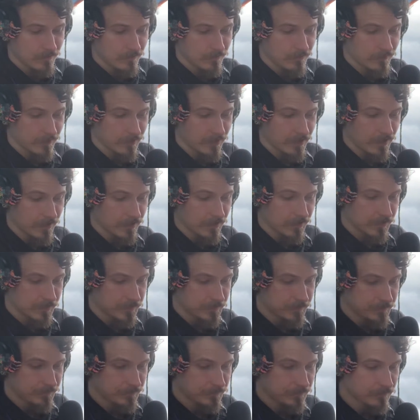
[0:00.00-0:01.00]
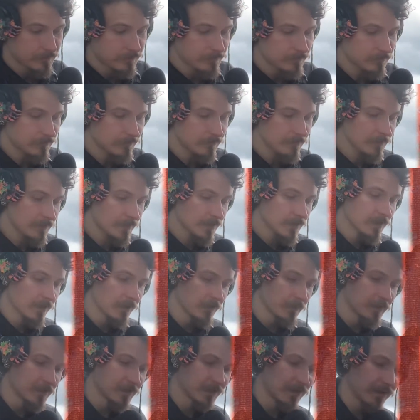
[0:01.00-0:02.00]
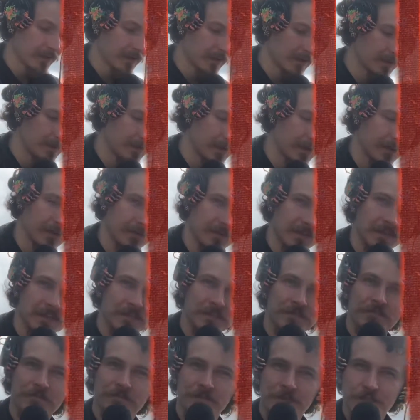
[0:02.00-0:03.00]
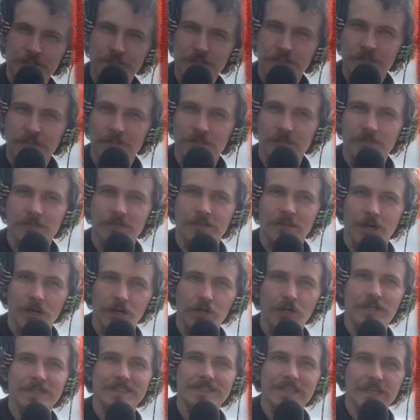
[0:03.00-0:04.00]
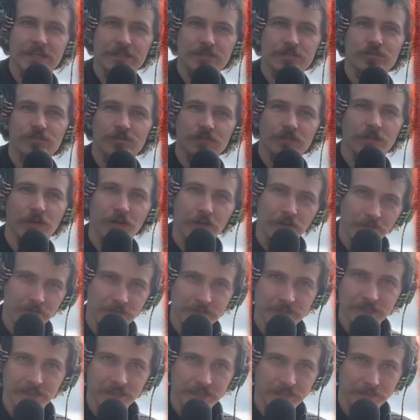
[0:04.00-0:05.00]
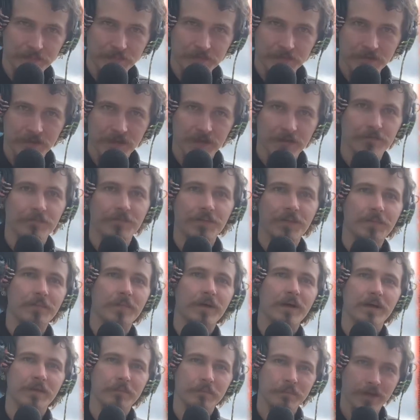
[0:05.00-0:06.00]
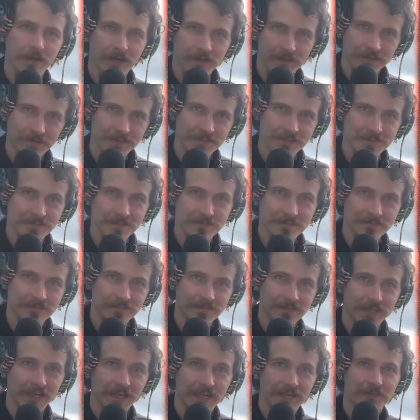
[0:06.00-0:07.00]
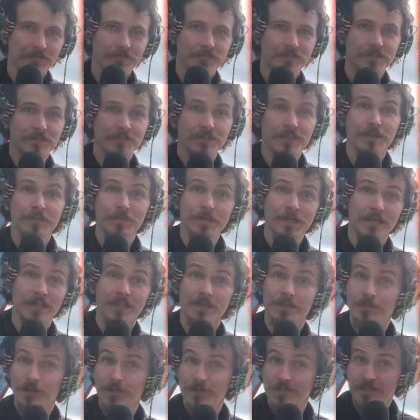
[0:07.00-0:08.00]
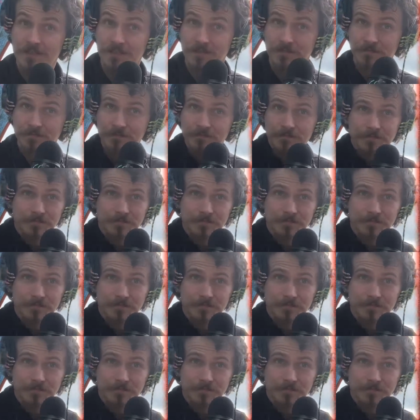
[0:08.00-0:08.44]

where I'll be talking about the official architectural archetype of the Mind Palace that I am developing in the present.